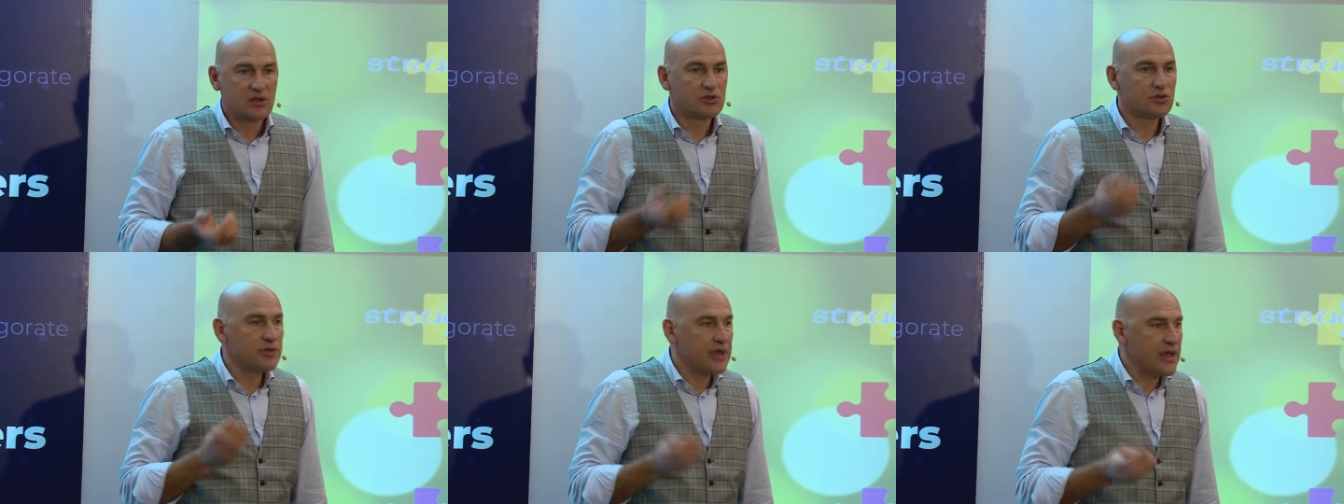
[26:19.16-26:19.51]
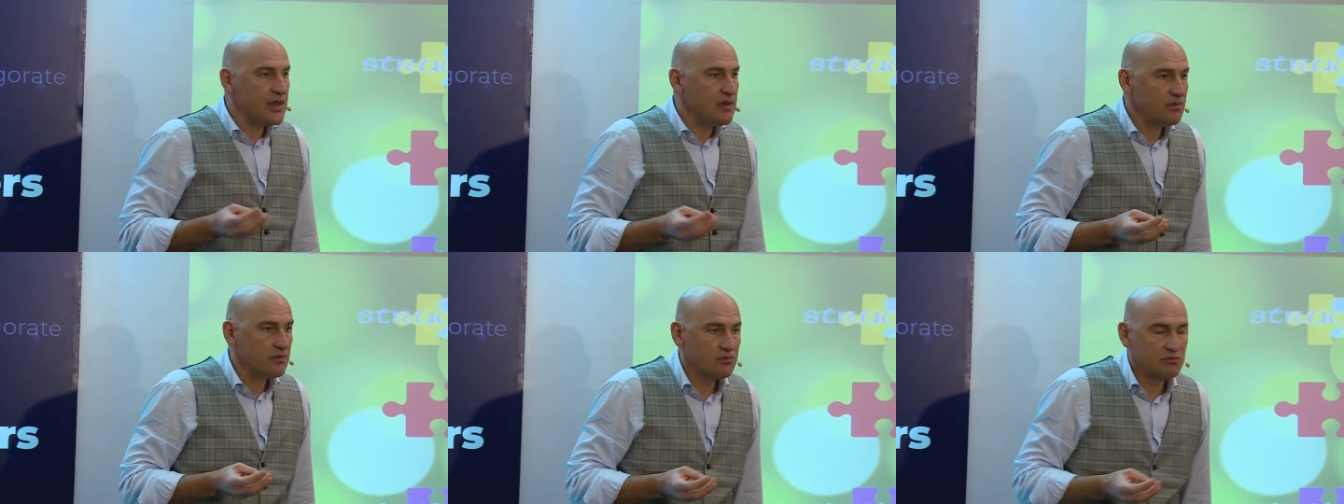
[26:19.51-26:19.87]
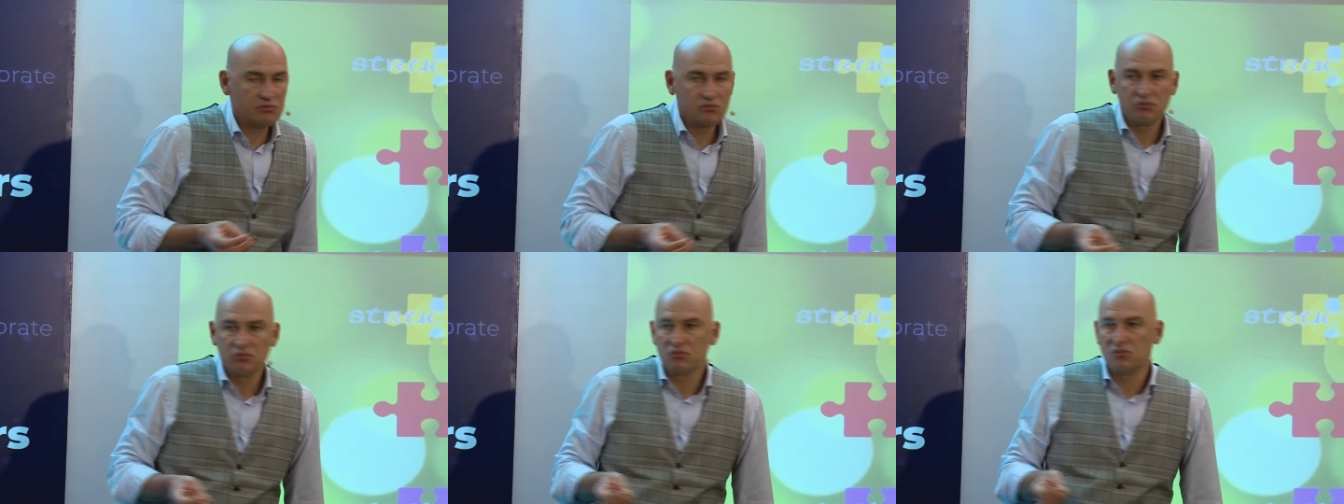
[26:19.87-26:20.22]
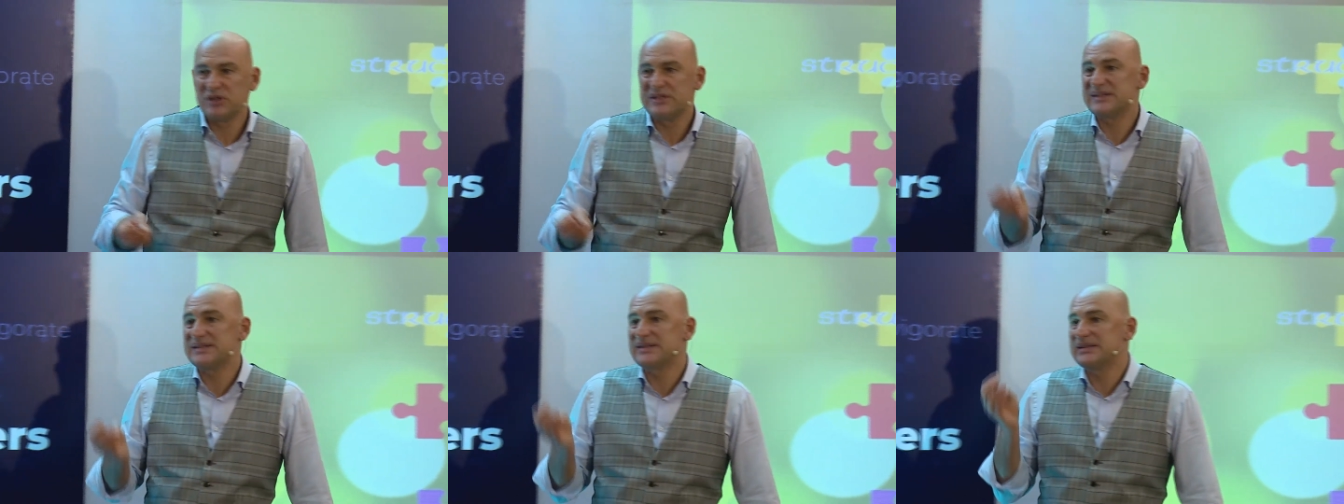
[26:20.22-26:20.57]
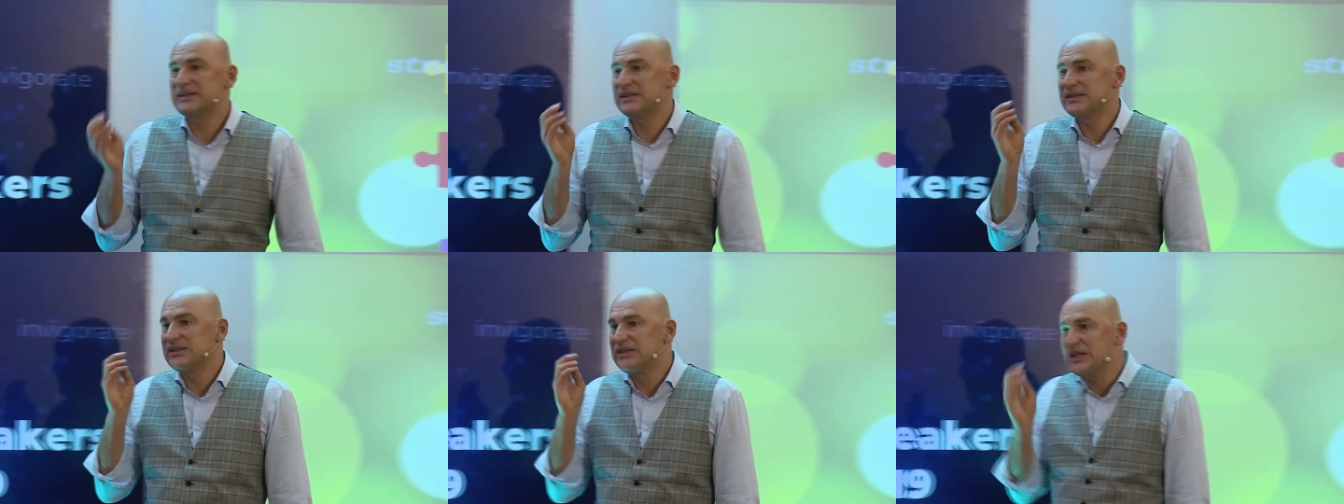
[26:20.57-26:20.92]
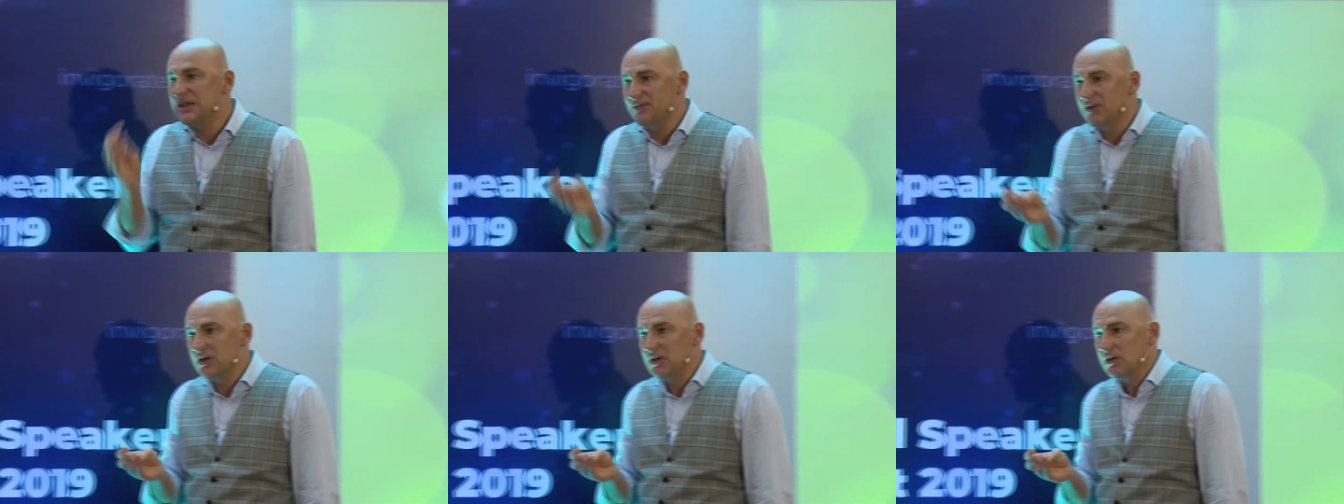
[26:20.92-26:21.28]
Today, with
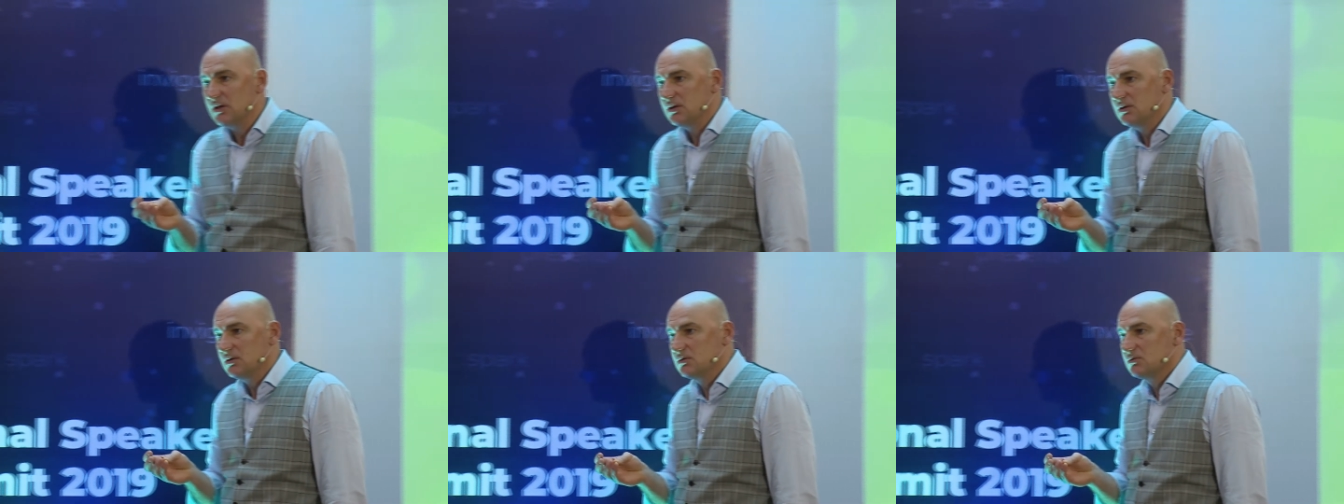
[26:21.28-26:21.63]
TV,